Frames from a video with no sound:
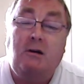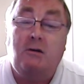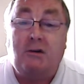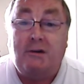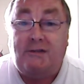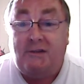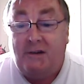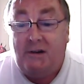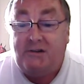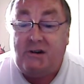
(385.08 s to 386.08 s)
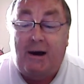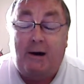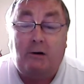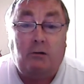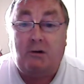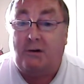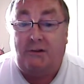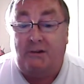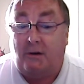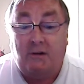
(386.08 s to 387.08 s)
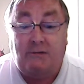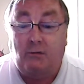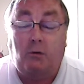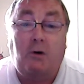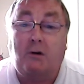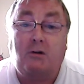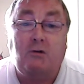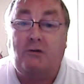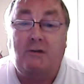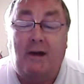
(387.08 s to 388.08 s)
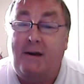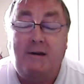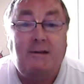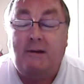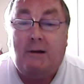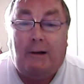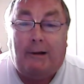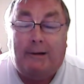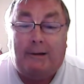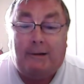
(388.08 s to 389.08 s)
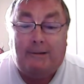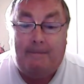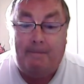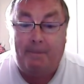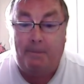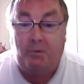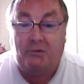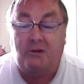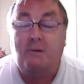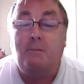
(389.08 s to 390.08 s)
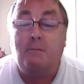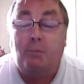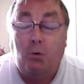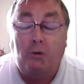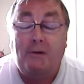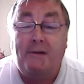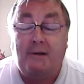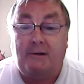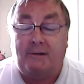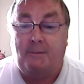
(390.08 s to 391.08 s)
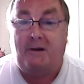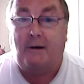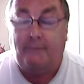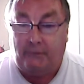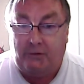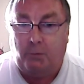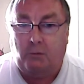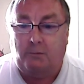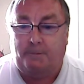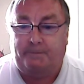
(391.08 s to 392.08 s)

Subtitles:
You can sit in a chair or you can sit on the floor on a cushion, anything you like, but the important thing is to be comfortable.